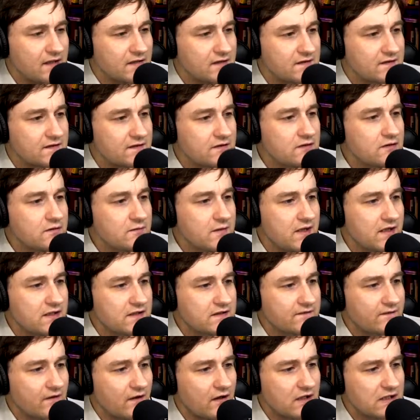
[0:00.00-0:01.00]
zoom in
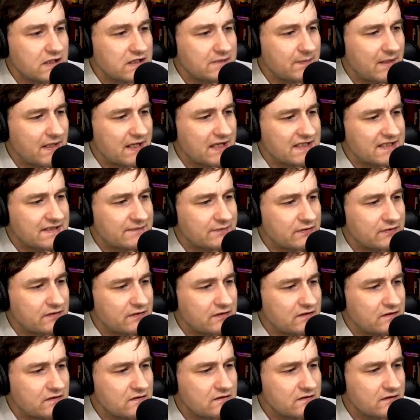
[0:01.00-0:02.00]
as far as possible
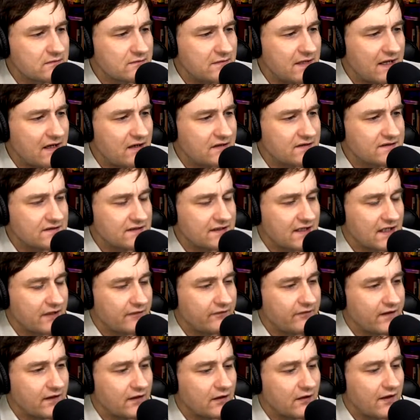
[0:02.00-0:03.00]
and use your mouse and kind
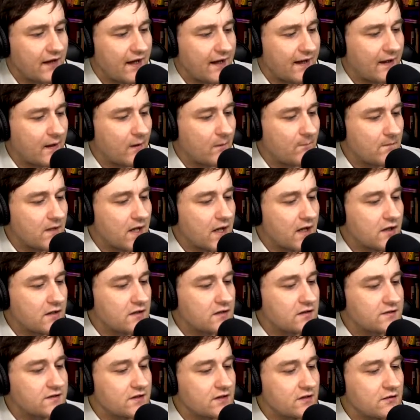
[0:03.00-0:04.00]
of figure that out.
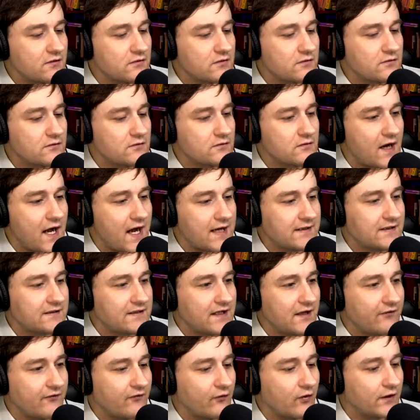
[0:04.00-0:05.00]
So I did
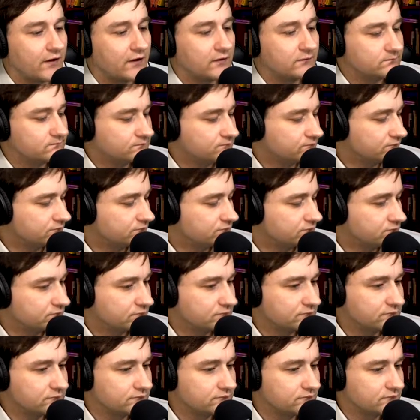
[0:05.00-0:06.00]
that for you.
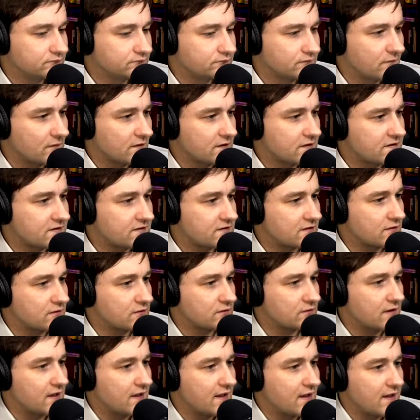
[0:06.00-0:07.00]

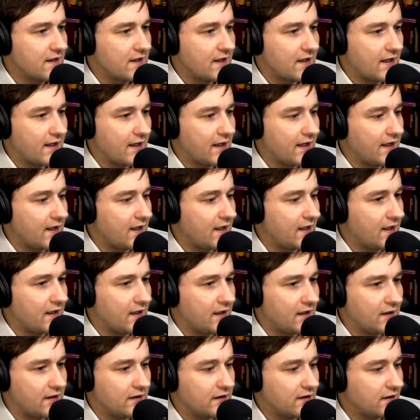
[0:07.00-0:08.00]
So,
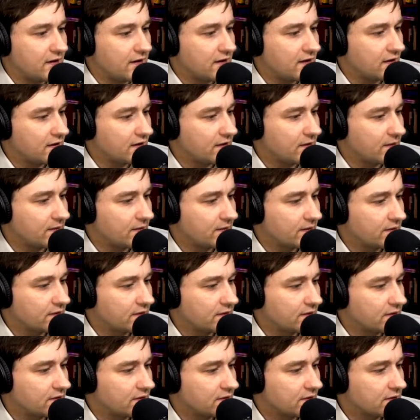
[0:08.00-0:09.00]
and
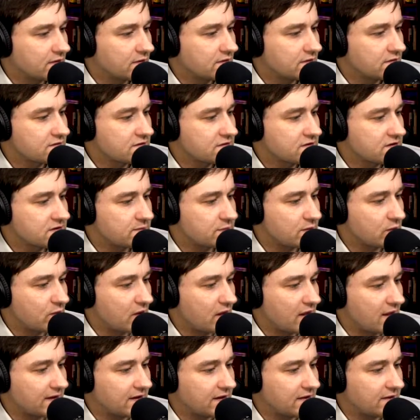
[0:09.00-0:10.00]
excuse me
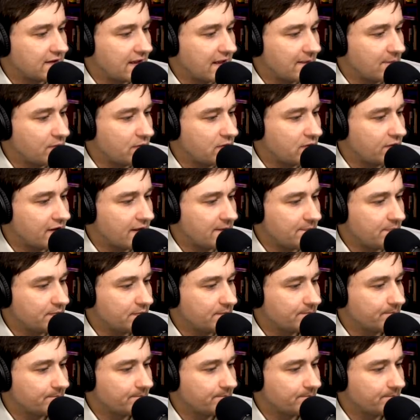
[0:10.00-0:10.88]
while I get that pulled up.